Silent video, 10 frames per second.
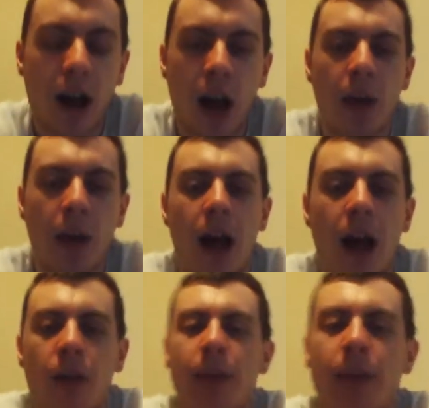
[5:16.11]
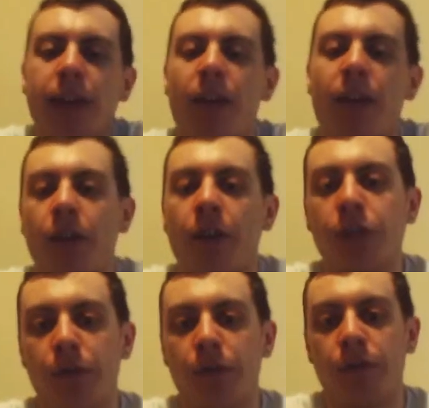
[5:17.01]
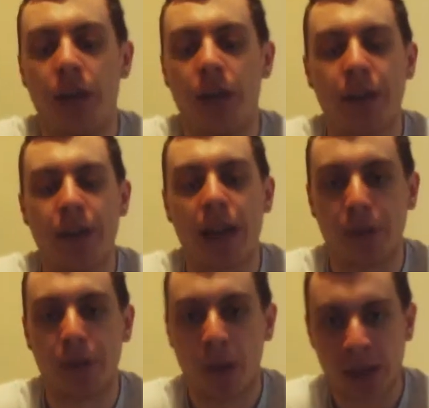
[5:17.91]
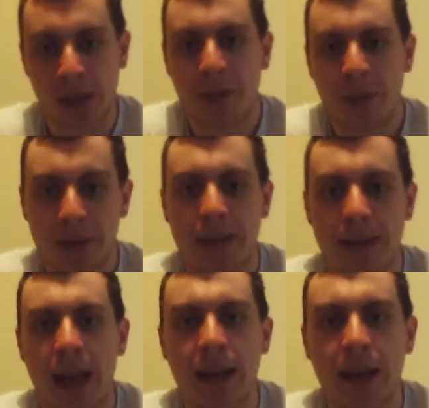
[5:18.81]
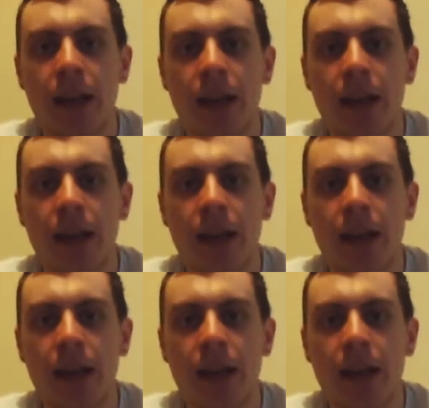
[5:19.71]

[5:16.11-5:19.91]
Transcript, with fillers: When I've in my diary, I've got stuff like written down in there, what's happening on this day.